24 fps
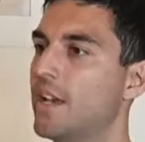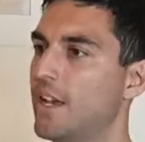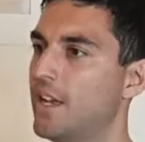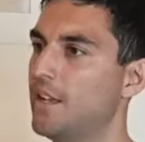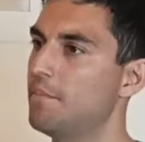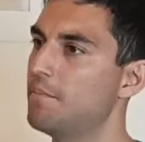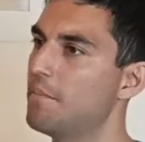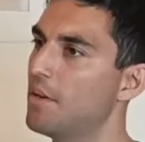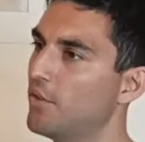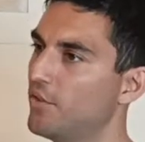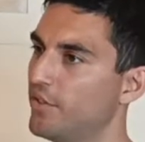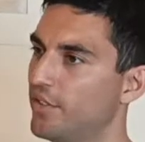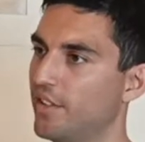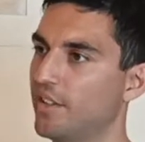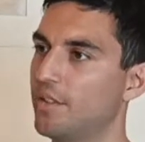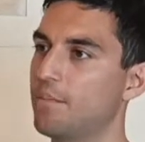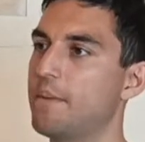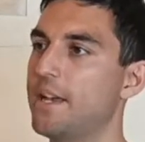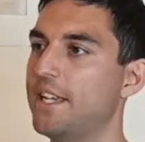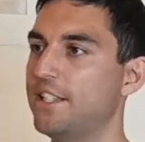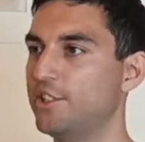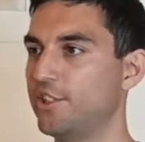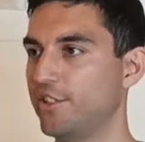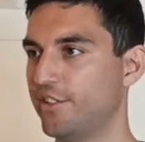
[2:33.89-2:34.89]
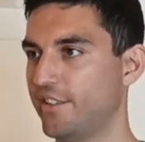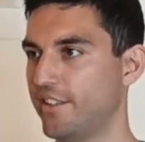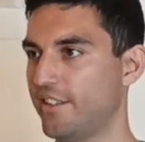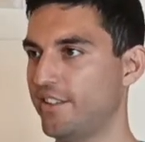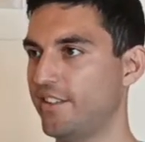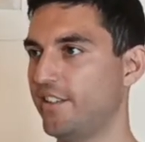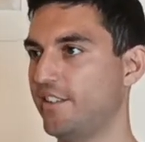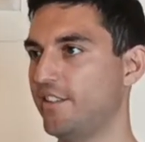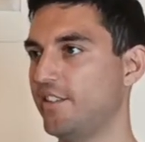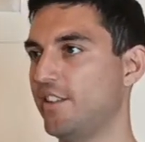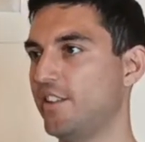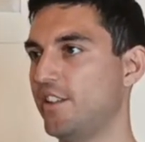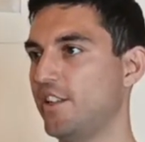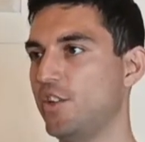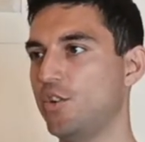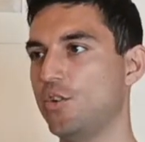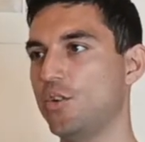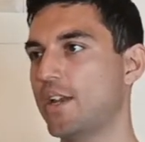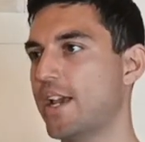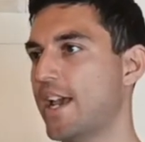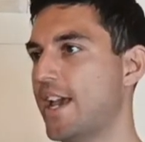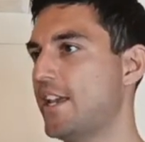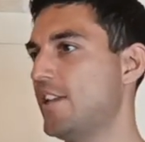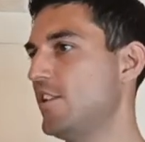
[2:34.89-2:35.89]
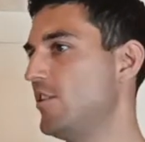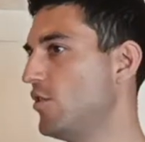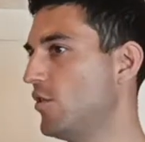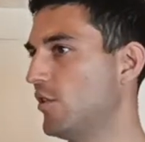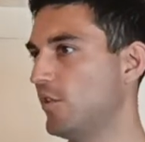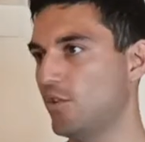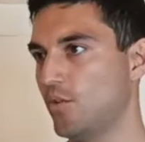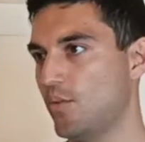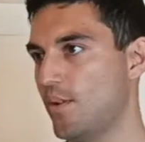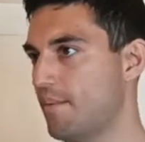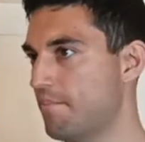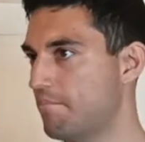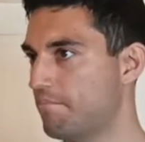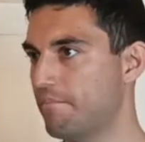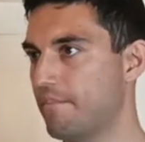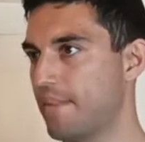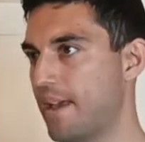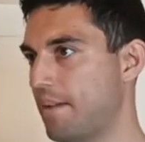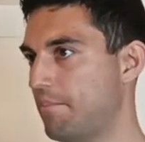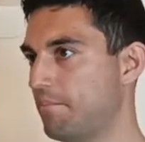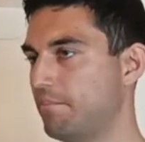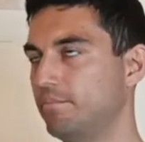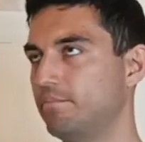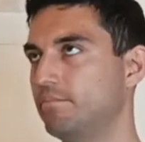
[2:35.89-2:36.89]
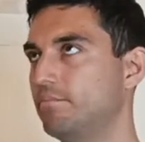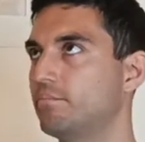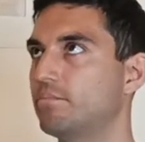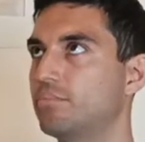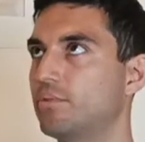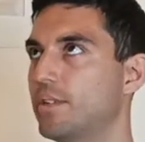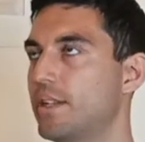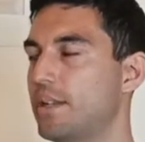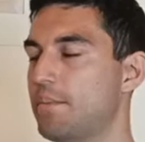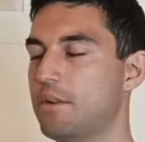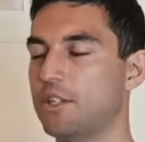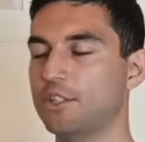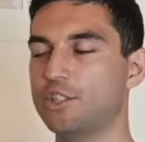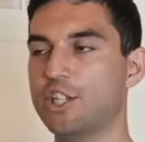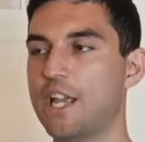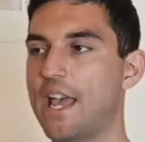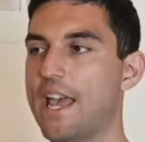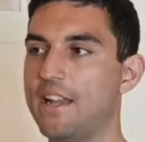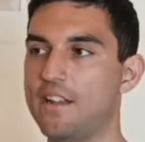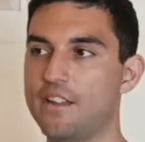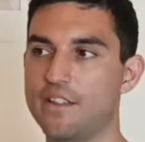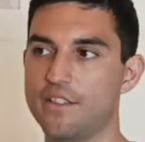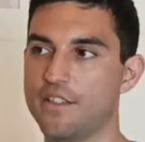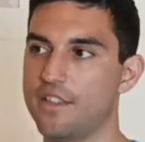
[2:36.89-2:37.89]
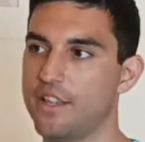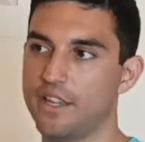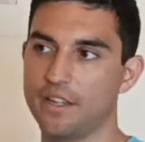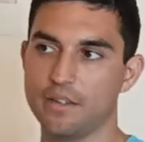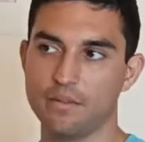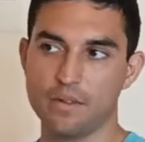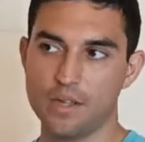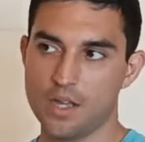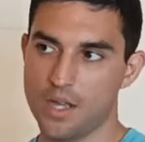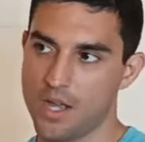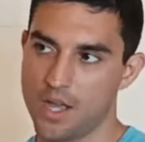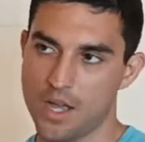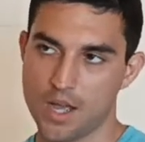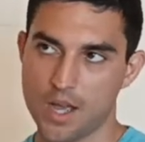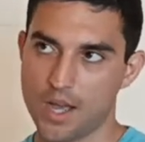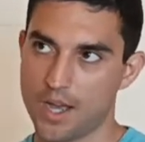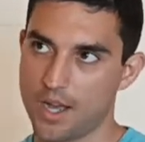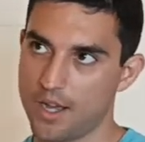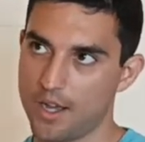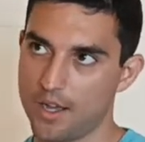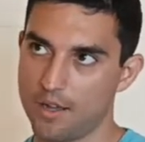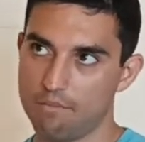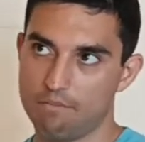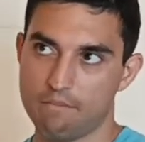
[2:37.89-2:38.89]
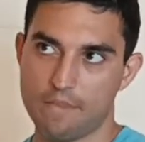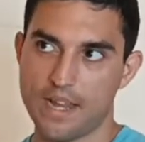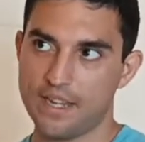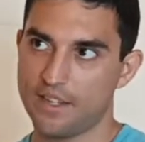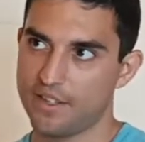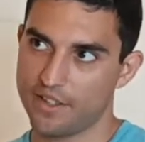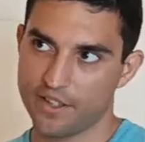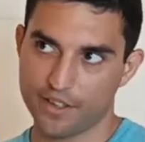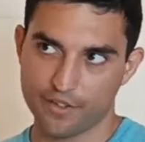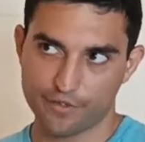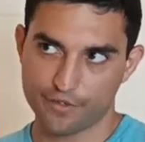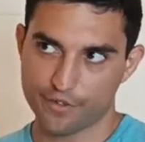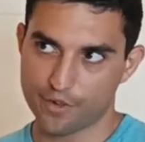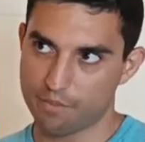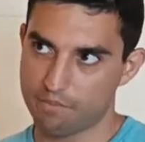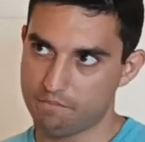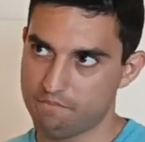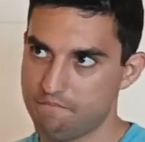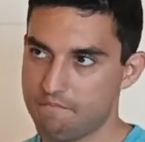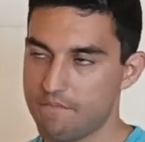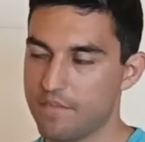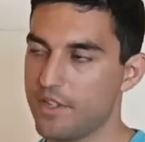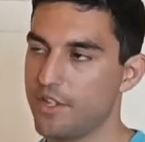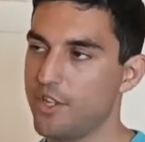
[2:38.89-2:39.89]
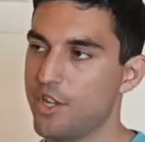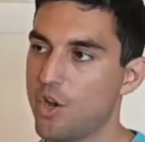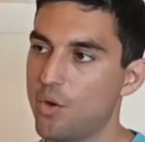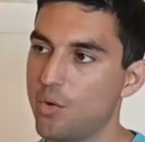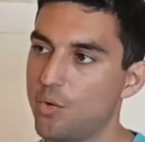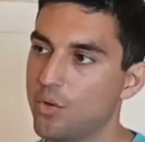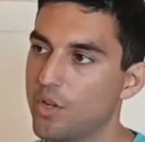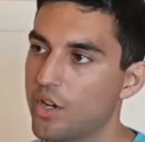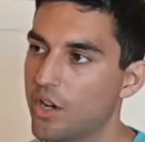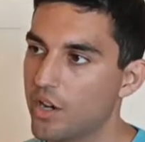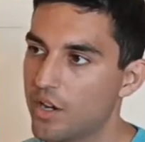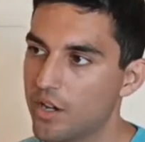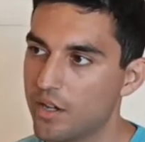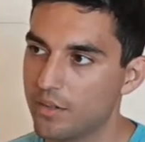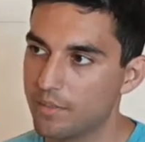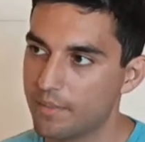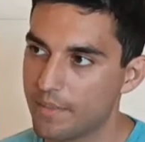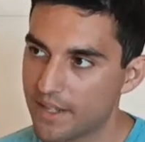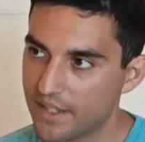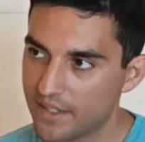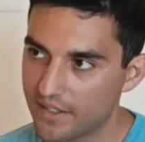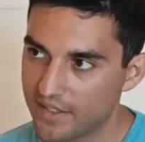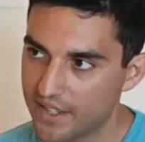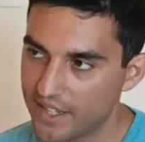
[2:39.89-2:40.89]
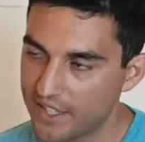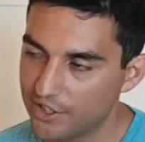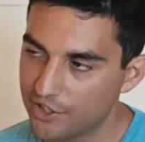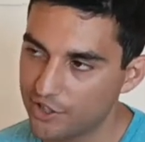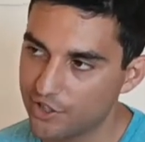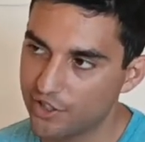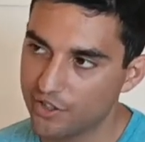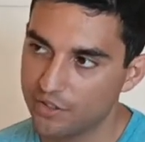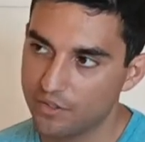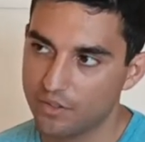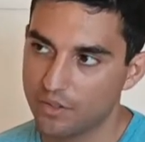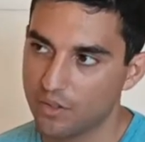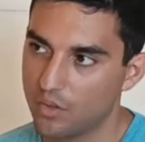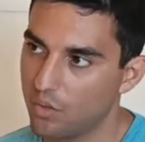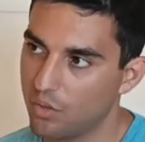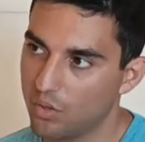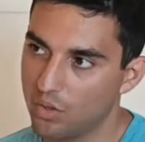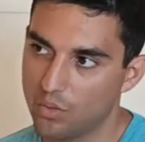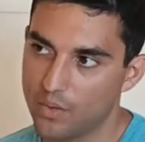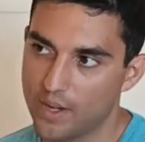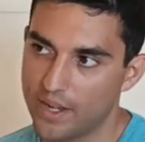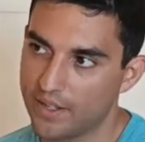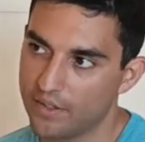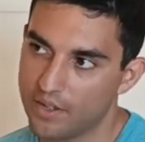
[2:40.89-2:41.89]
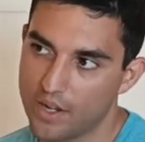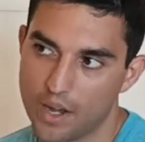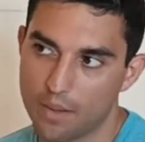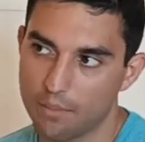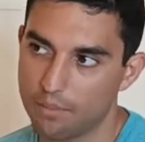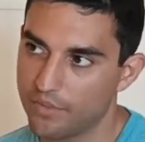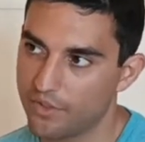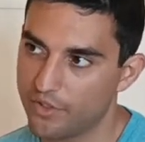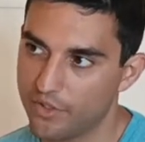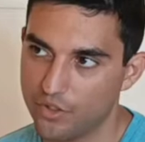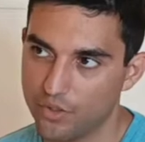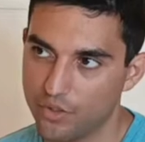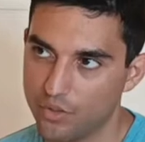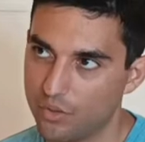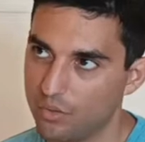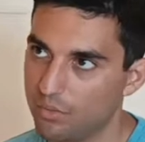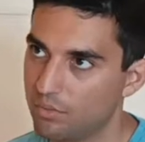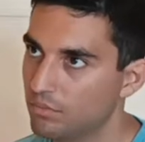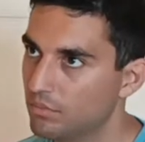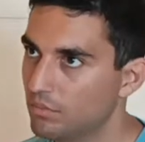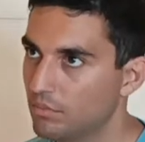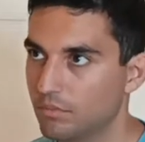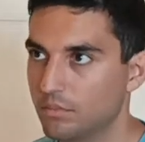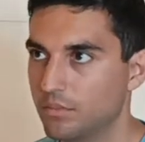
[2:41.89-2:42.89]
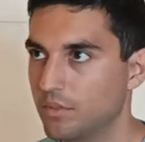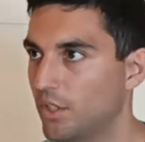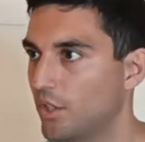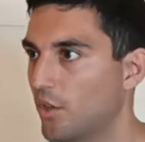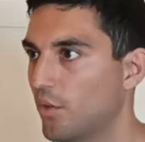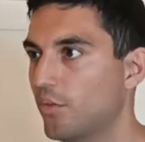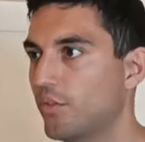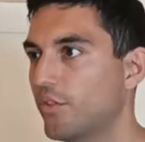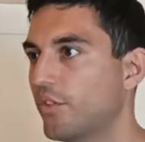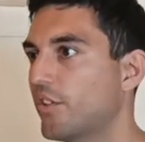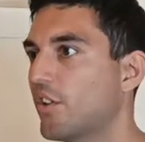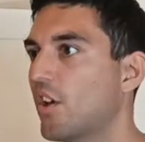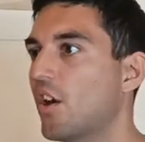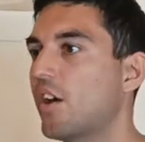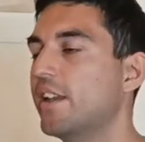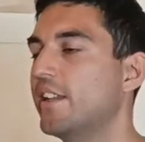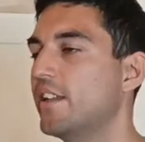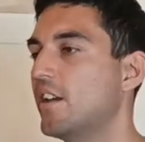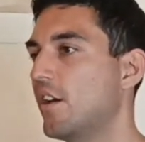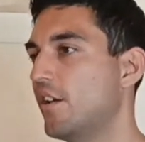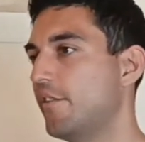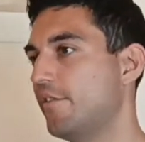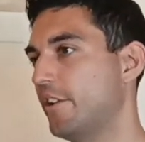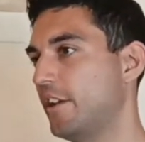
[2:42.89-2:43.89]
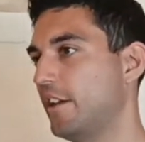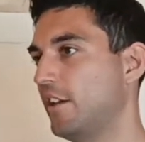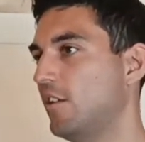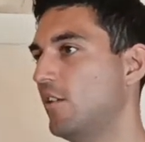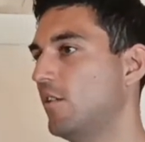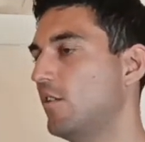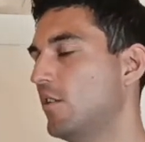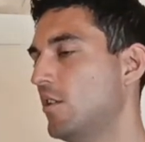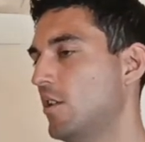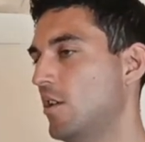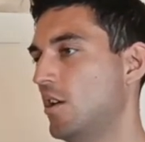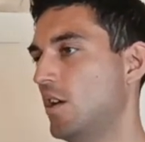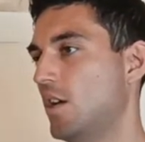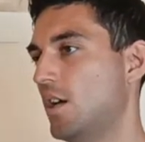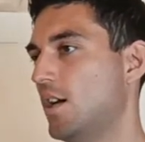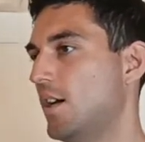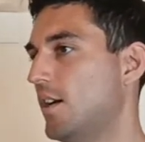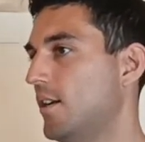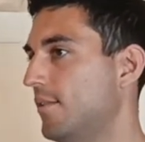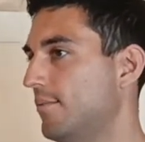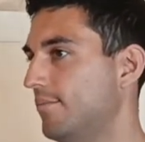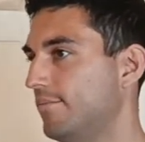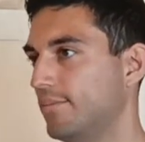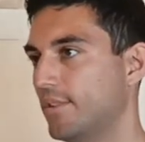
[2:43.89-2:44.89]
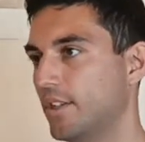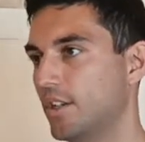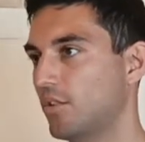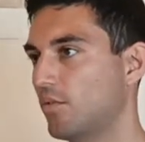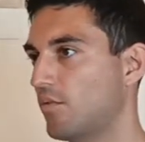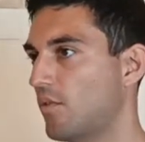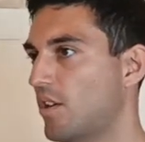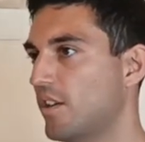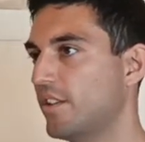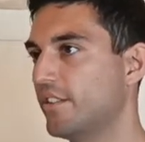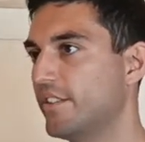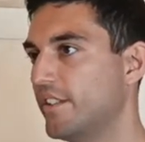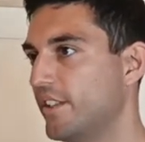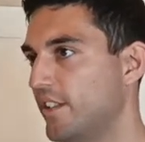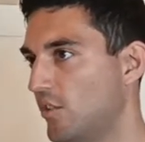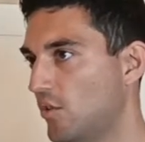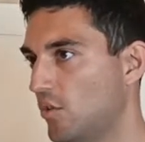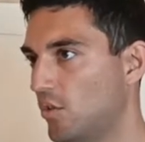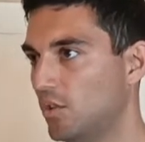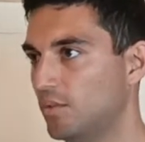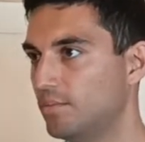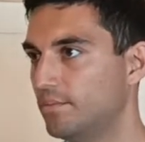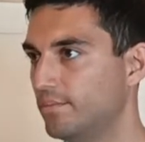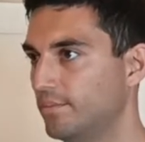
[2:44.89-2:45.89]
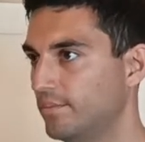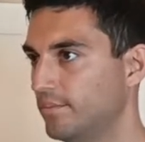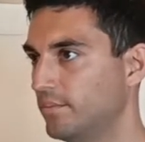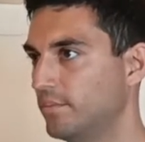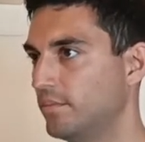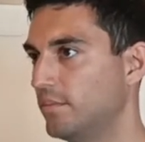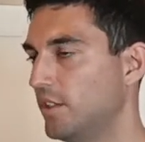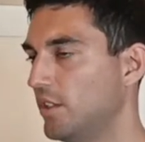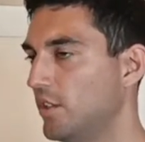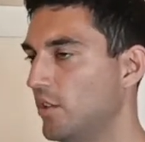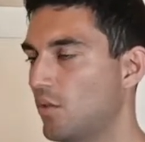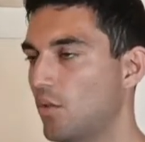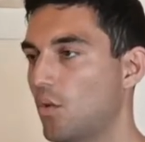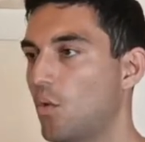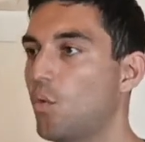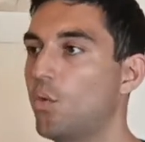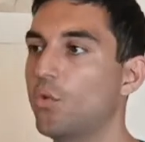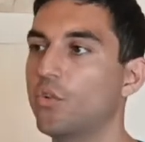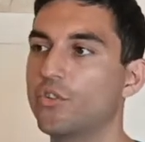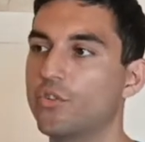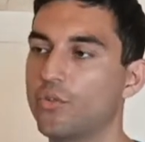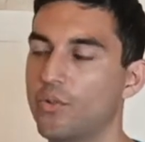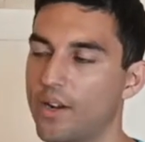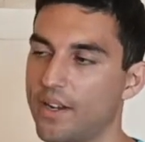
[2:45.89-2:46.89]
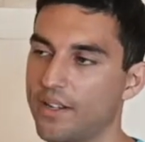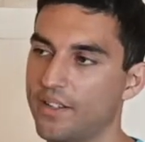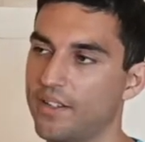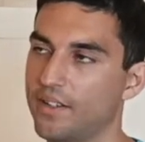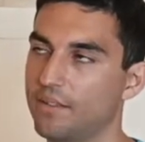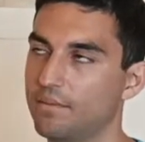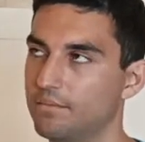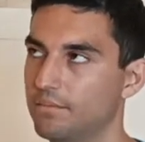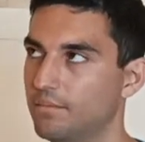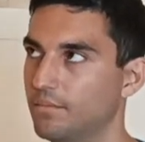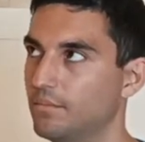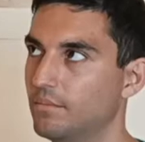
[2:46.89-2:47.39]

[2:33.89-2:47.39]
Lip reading: In most of the major cities in the UK, you can do it pretty much anything, anything from yoga and meditation all the way up to skydiving, karate, or horse riding.